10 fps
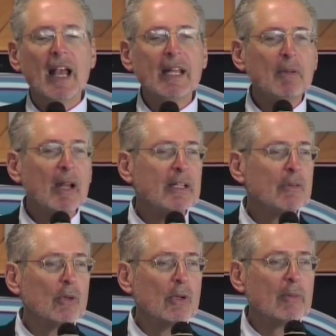Anybody in
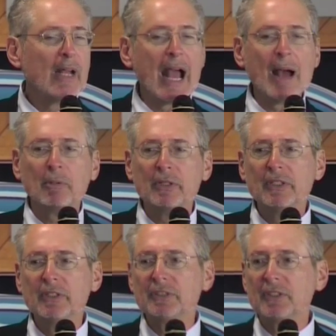the room an Apple
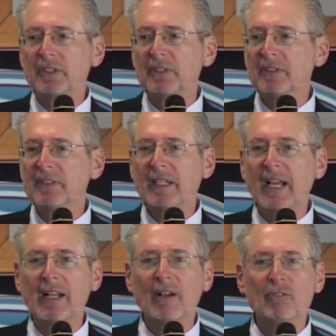user
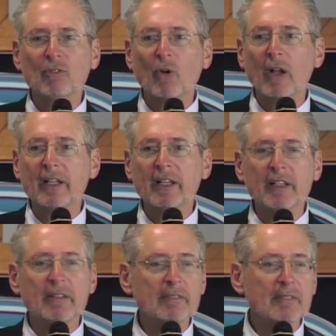that
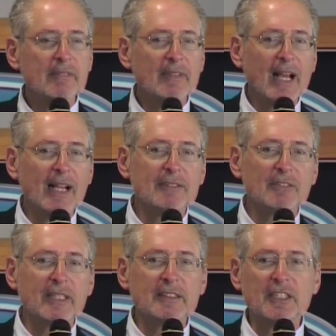avoided that
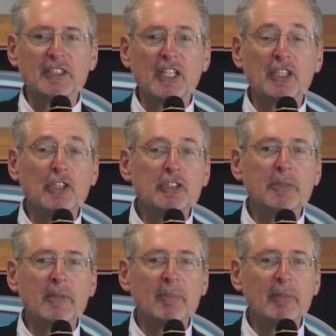transition that used
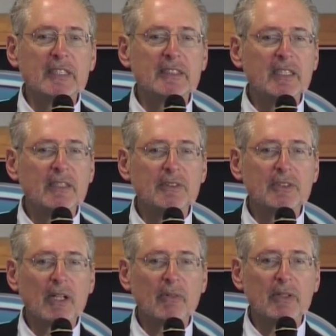to be a PC
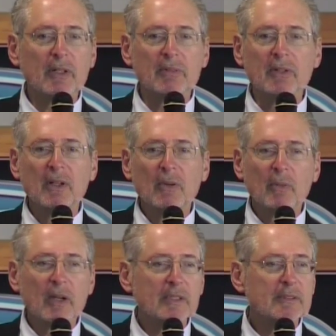user? I want to know,
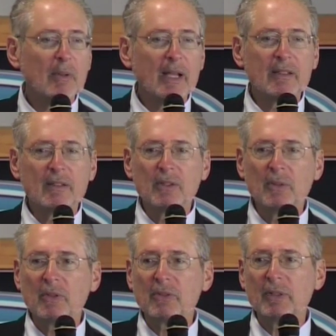where's my
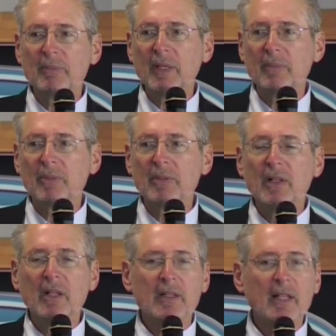2 or 3 people
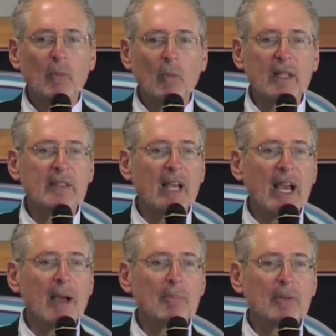that went to
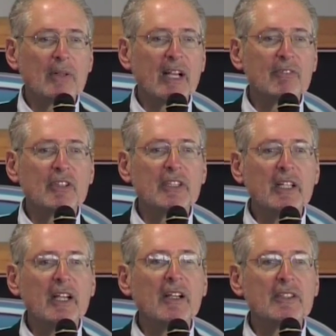Apple after
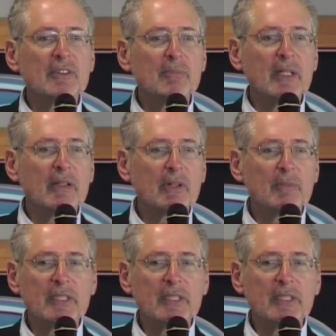years of being on a